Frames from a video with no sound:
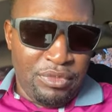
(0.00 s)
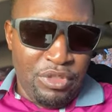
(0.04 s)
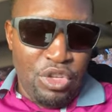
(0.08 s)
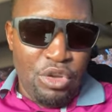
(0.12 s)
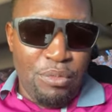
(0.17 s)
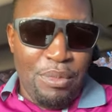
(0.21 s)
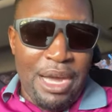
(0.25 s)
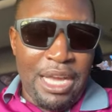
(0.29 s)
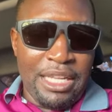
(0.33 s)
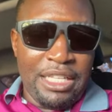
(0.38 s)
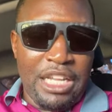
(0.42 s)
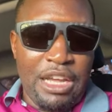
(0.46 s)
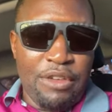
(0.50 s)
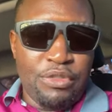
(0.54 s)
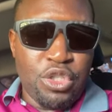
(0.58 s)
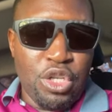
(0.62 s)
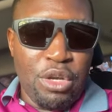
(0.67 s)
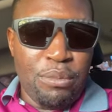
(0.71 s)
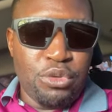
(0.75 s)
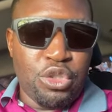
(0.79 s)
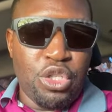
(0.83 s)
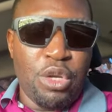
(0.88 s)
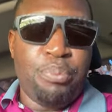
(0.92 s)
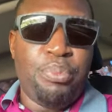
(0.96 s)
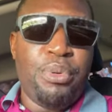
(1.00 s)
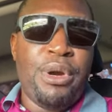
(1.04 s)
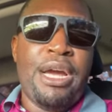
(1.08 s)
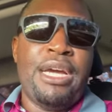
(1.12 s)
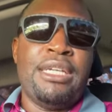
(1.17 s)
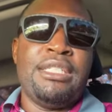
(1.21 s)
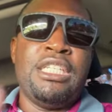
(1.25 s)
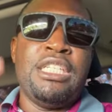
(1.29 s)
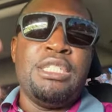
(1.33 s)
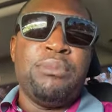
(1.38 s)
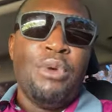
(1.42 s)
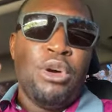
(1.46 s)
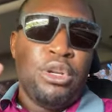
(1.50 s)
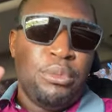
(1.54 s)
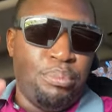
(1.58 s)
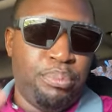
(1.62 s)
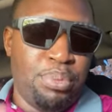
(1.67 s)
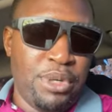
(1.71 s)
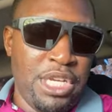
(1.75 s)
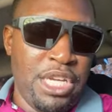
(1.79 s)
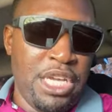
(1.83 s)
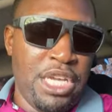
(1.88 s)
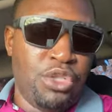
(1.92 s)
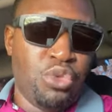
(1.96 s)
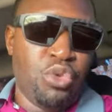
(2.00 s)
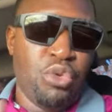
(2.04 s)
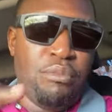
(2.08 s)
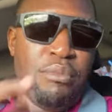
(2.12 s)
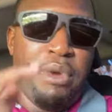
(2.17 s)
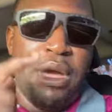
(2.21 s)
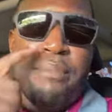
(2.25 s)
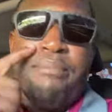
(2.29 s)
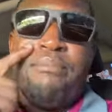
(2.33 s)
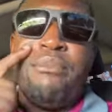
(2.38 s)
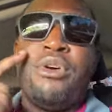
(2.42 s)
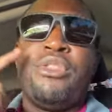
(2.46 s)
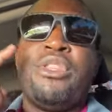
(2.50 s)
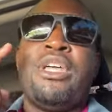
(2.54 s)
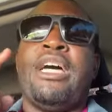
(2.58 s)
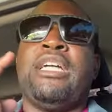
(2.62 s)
You might have some surprises, but please remember